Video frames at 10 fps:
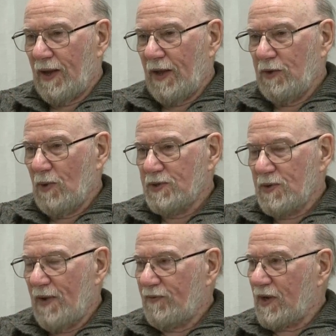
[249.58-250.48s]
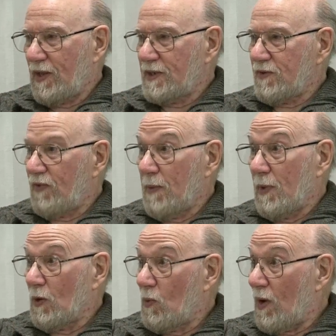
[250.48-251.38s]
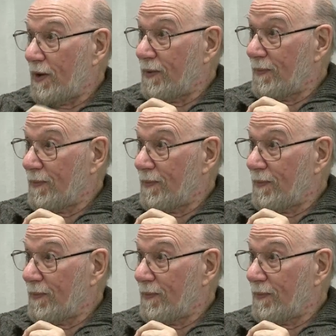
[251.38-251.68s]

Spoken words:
you also have to classify marijuana.